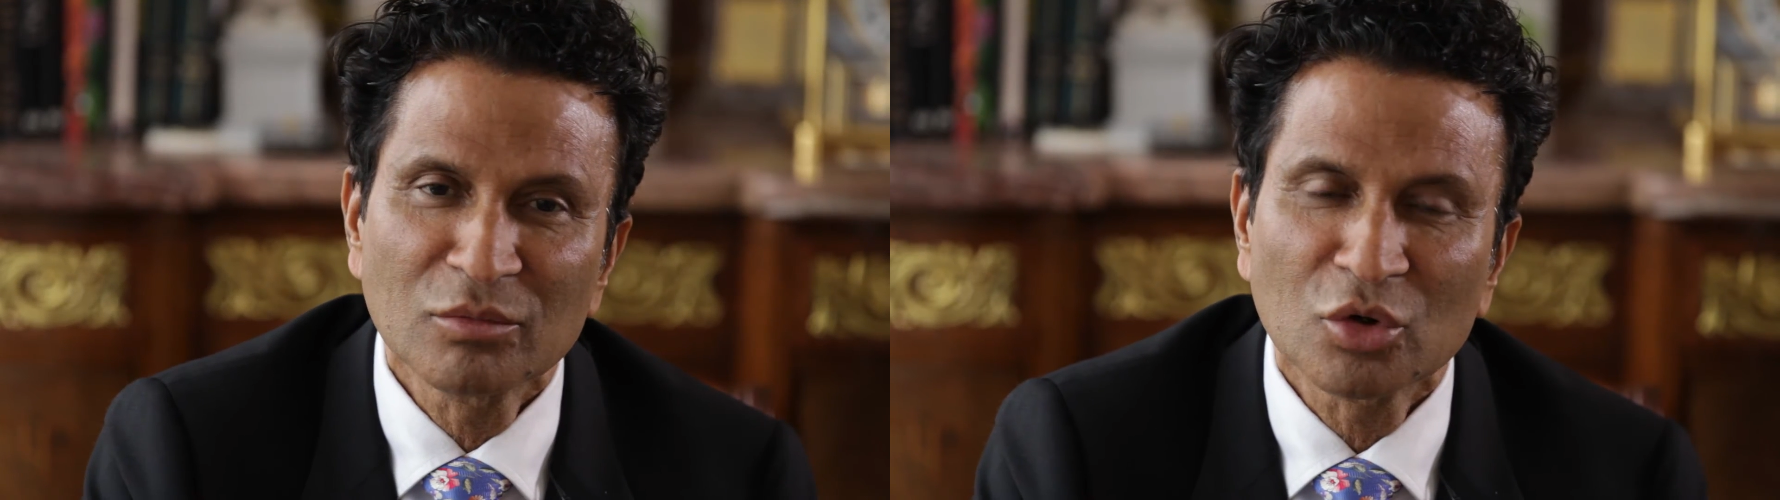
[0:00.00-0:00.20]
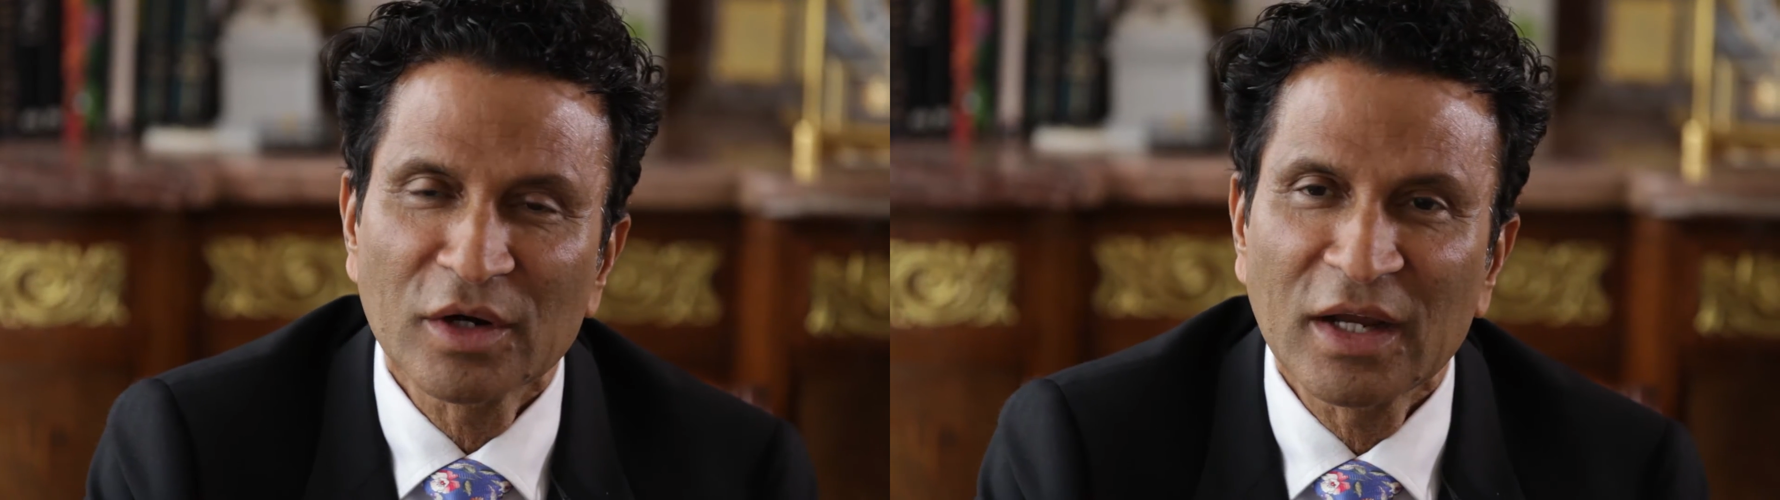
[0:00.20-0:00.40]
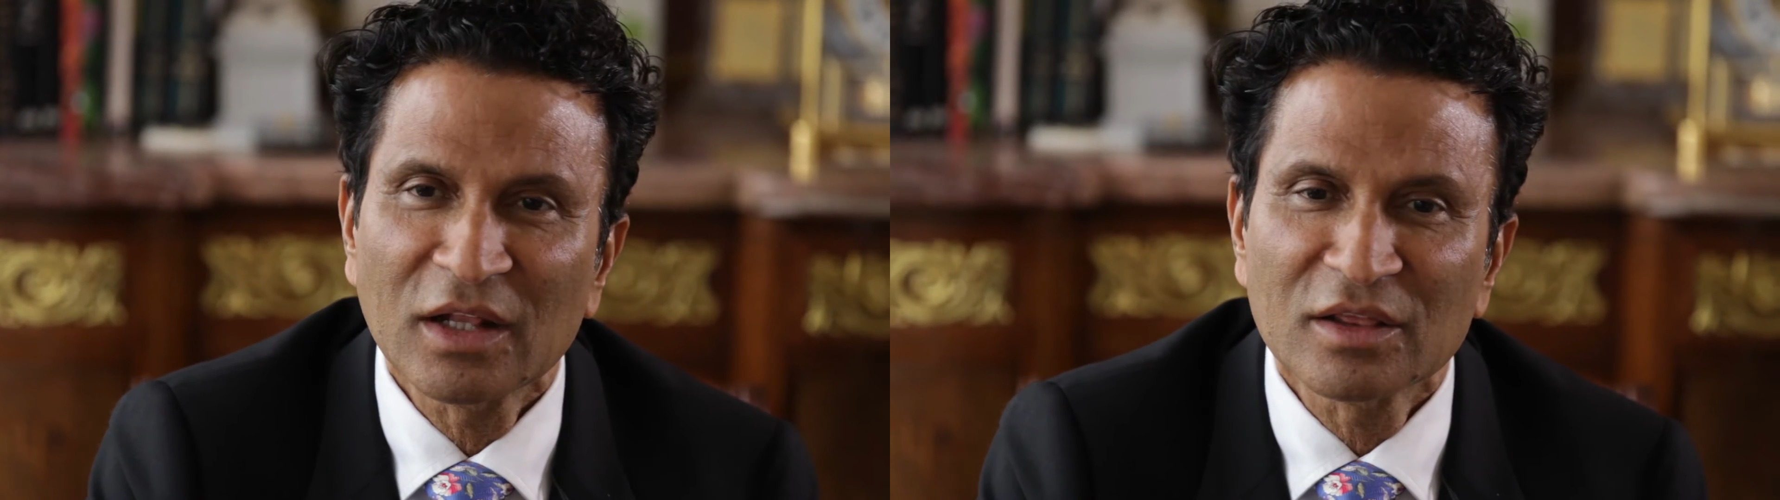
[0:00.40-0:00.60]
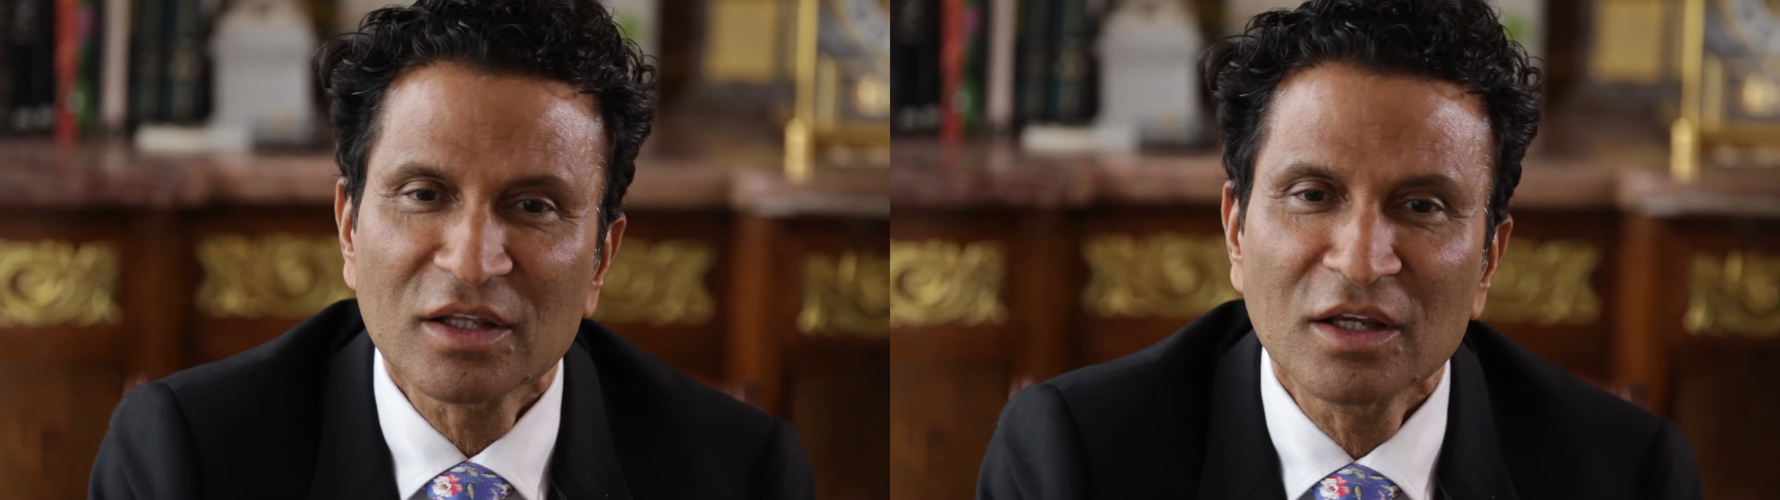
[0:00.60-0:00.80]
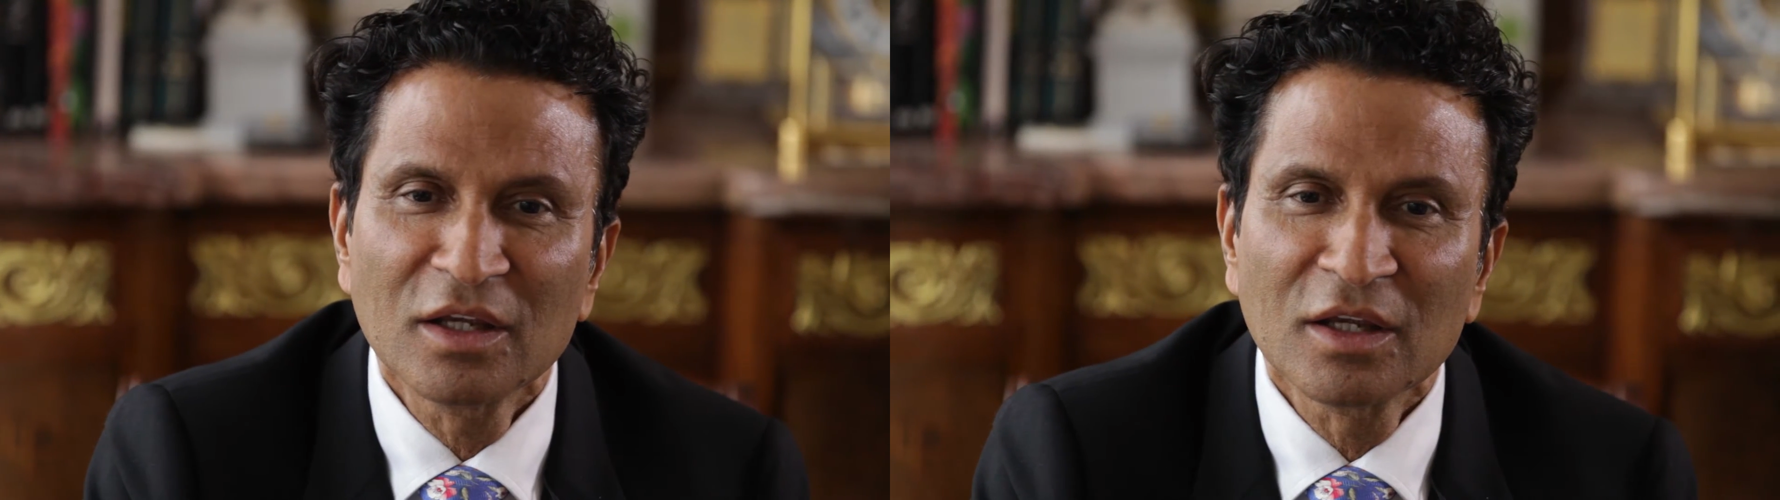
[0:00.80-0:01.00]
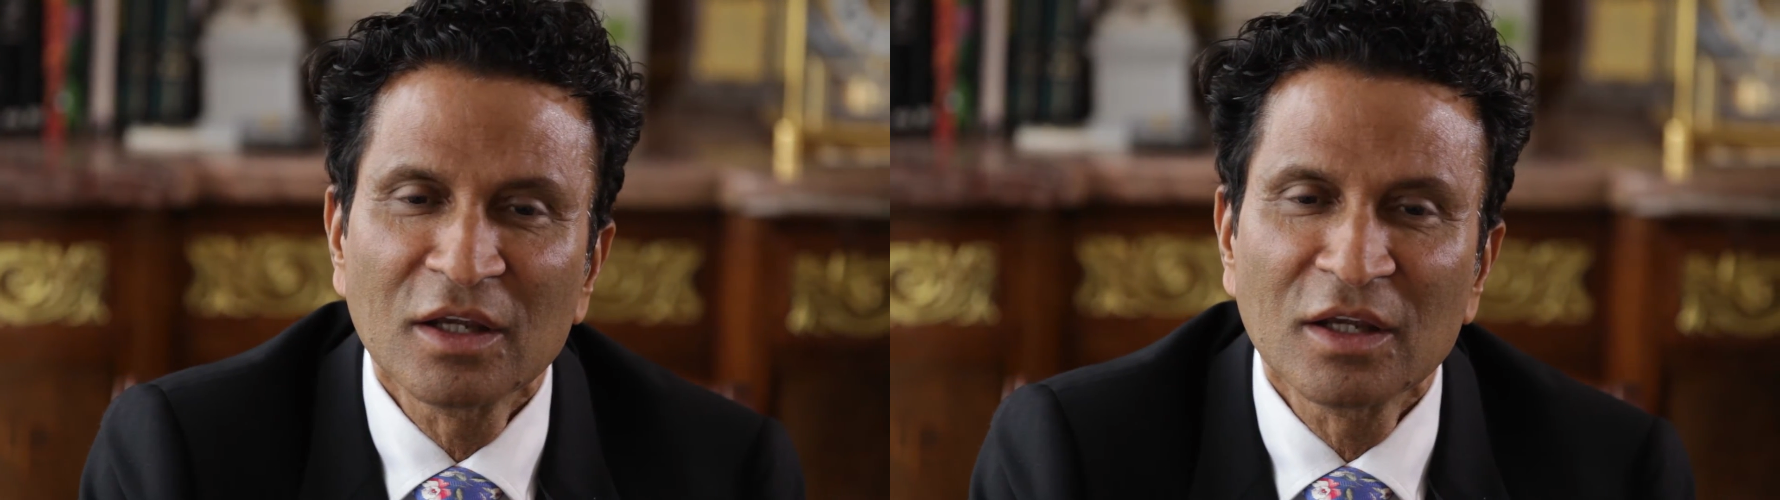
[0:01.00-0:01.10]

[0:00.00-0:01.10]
more healthy,